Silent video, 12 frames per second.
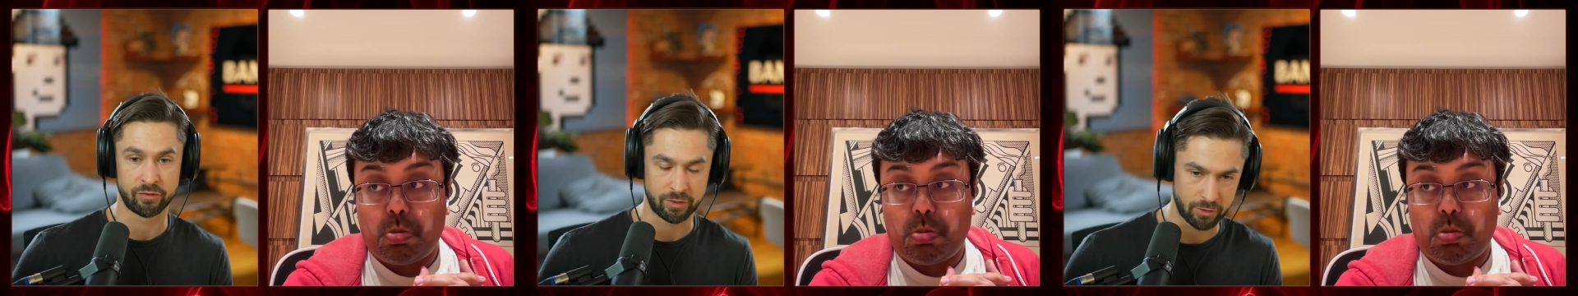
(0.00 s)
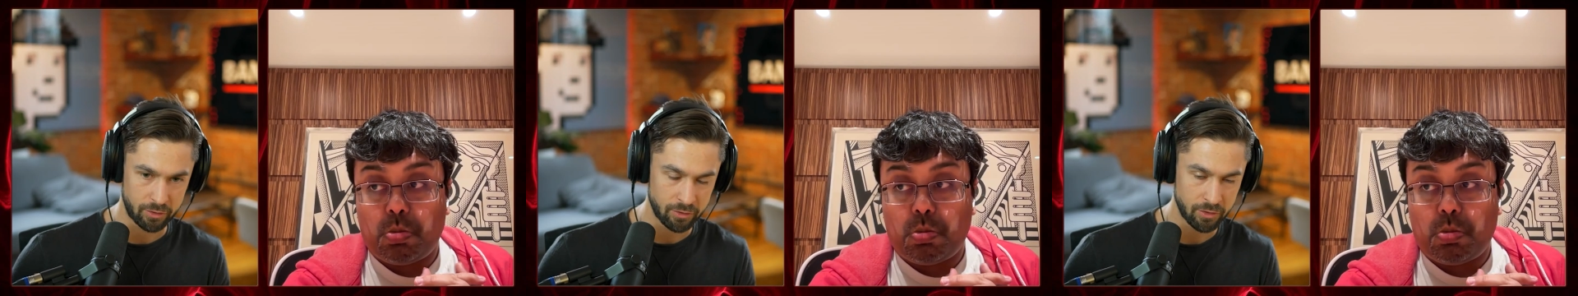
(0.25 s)

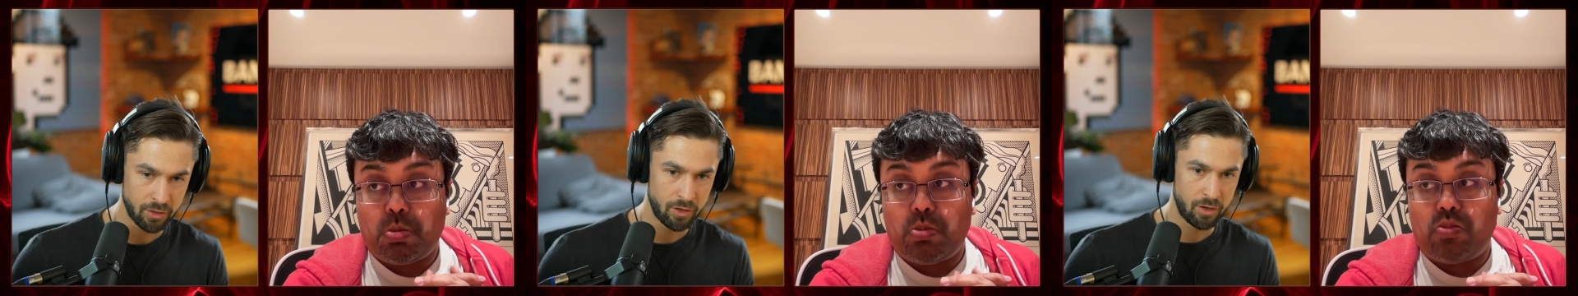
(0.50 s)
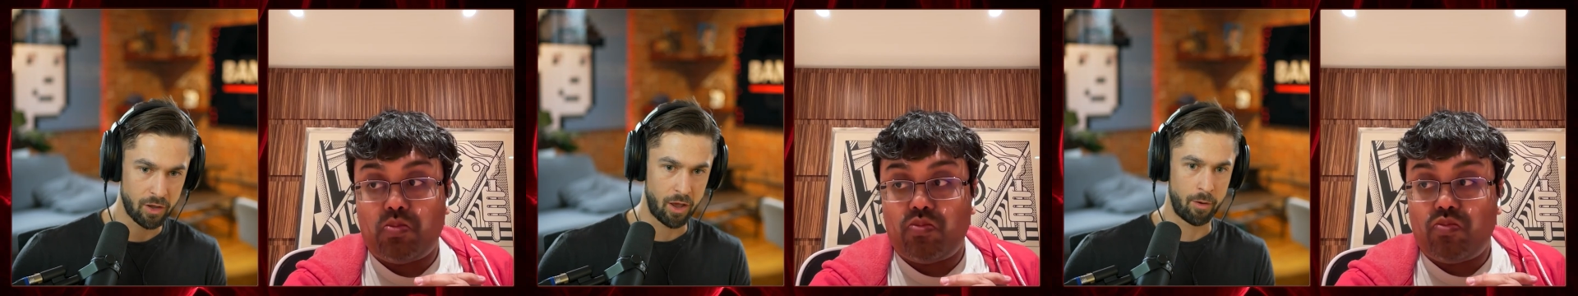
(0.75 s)
Speaker 1: here.
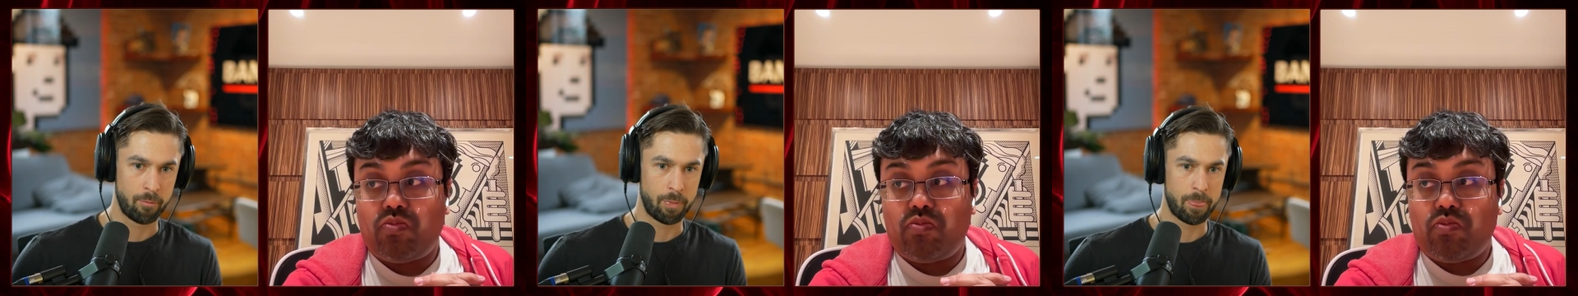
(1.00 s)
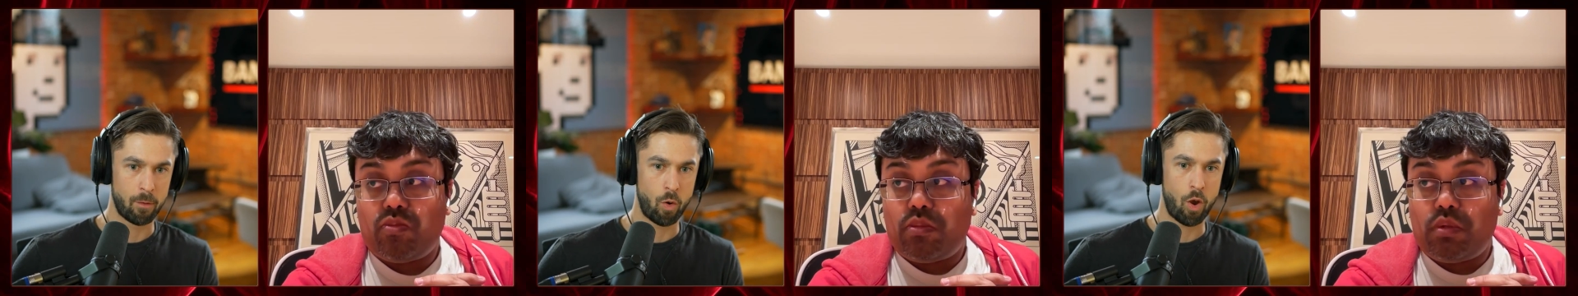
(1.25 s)

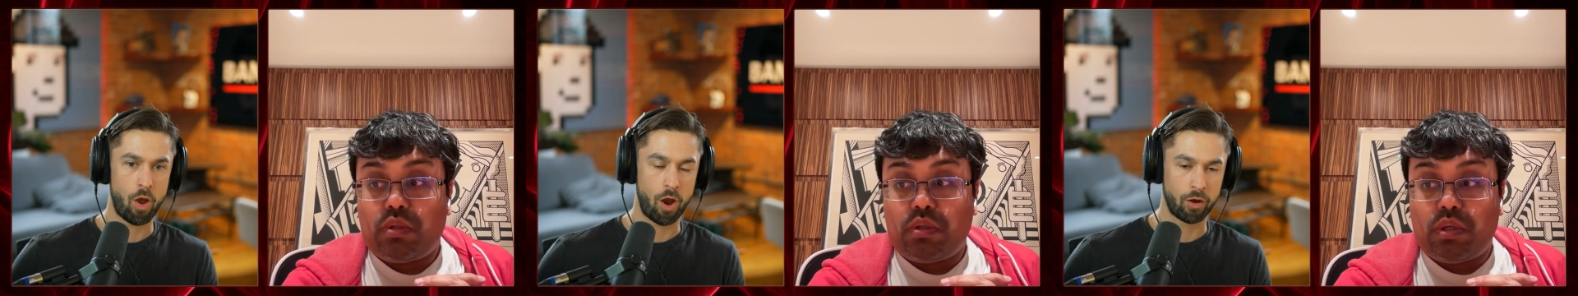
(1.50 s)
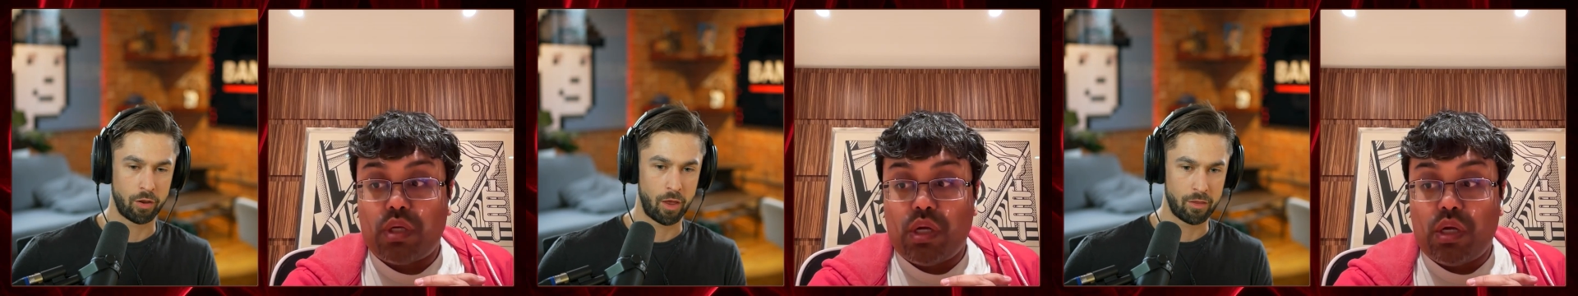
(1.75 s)
Um,
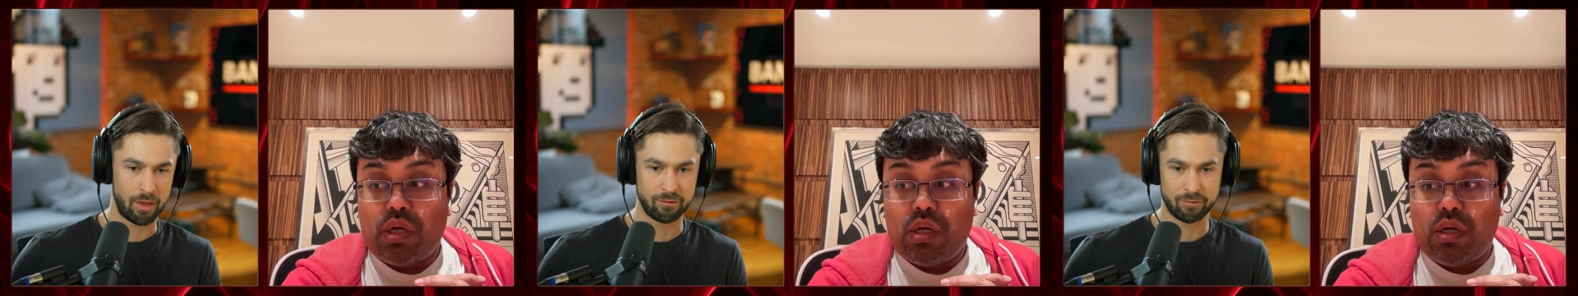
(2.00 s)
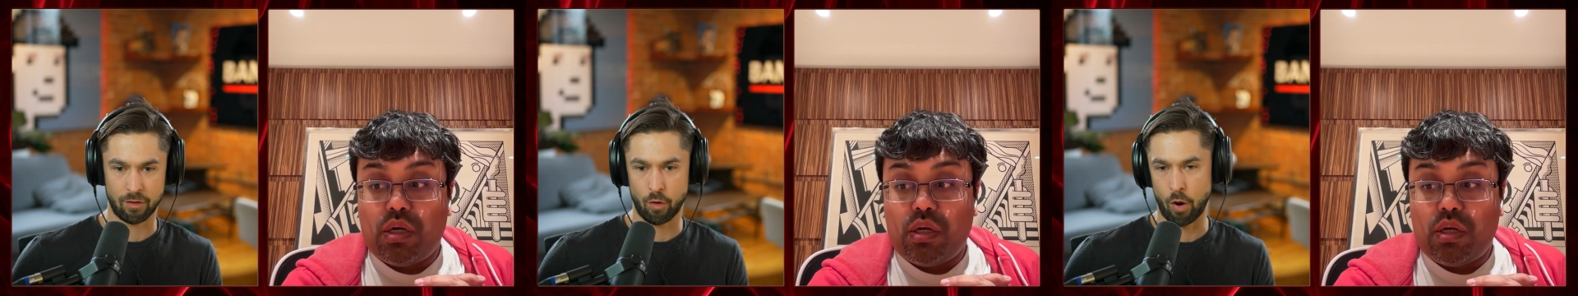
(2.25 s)
are,
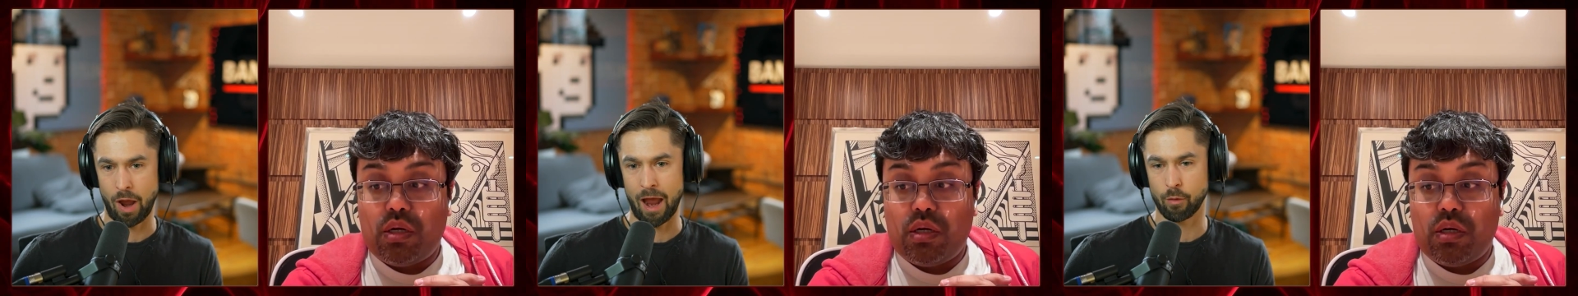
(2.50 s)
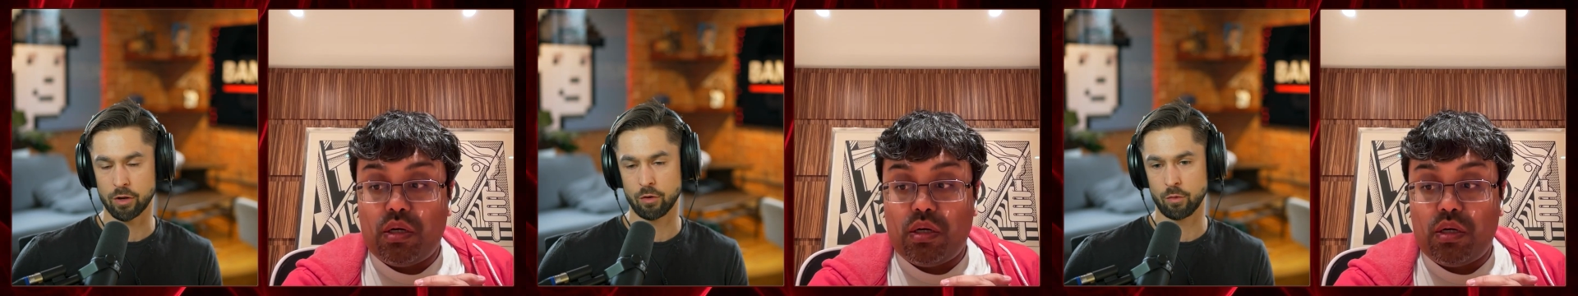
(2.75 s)
is,
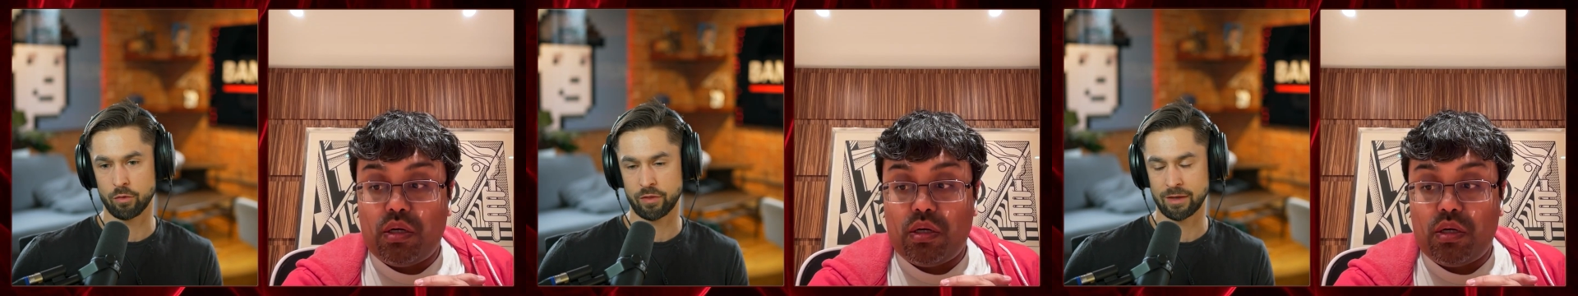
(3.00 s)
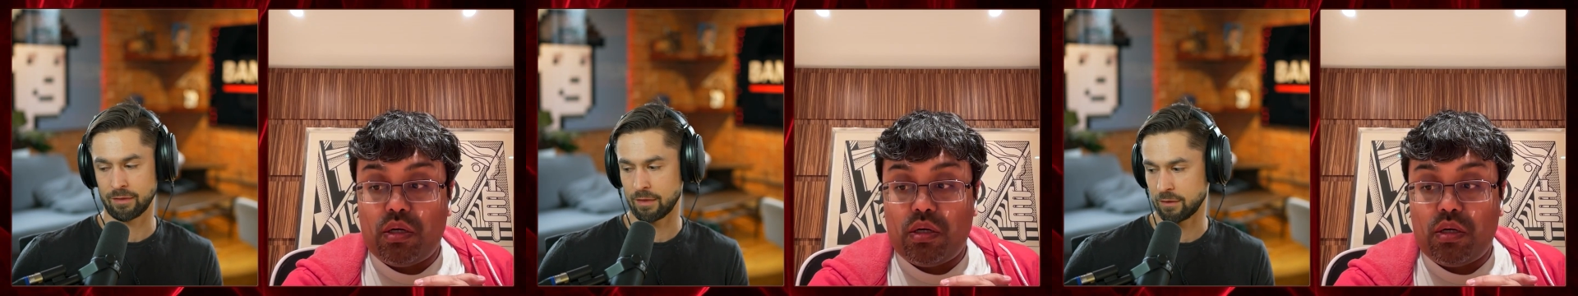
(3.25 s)
how are you
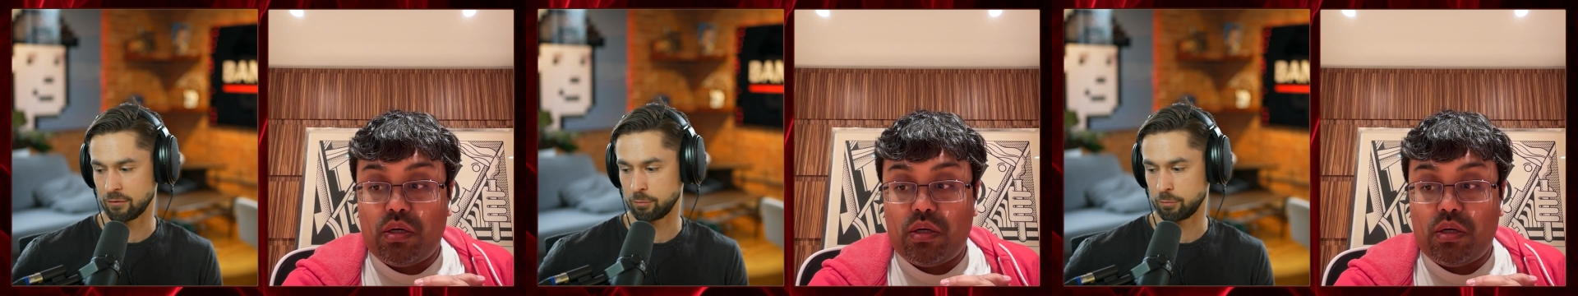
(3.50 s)
thinking that this